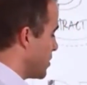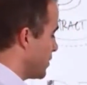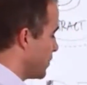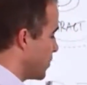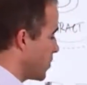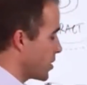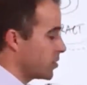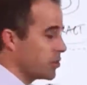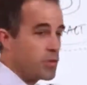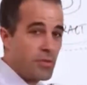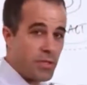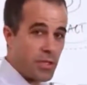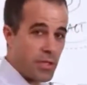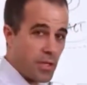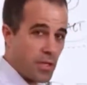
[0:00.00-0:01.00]
avoid
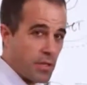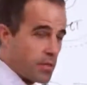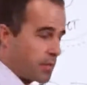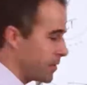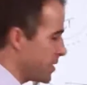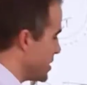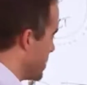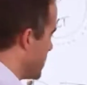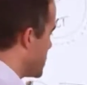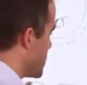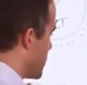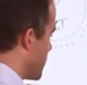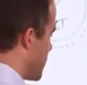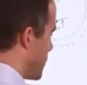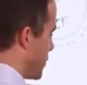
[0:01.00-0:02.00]
losing leads
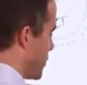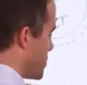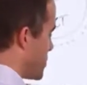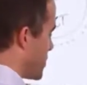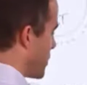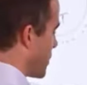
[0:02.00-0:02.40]
that we've been losing